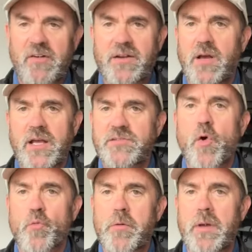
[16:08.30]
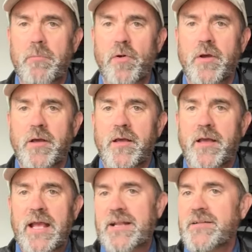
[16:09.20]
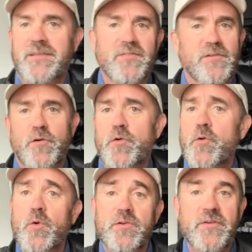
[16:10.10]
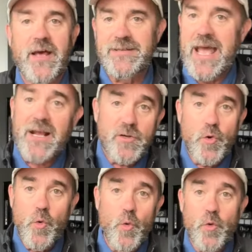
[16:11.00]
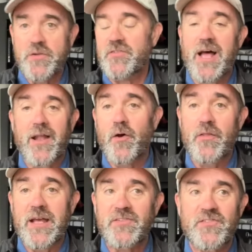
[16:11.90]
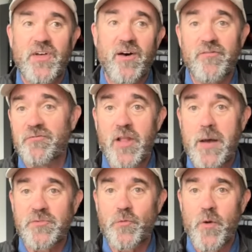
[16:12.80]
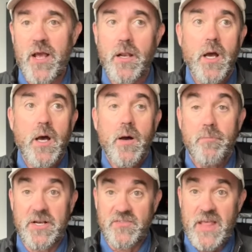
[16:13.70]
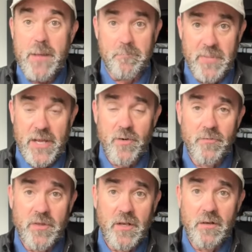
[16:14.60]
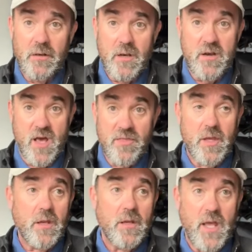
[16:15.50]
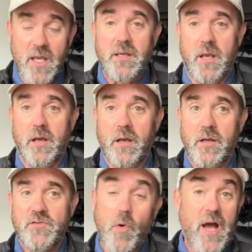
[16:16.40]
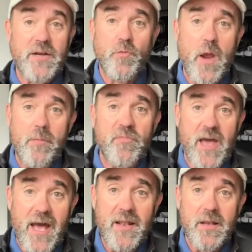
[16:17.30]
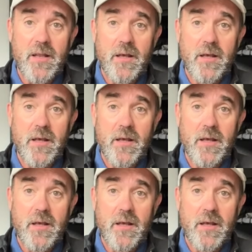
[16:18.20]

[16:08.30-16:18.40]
I don't, I don't remember. And it doesn't look cool. It's not tactical. It's not all that stuff. It flops around. But is that better than nothing? Heck yeah. So I'd grab that.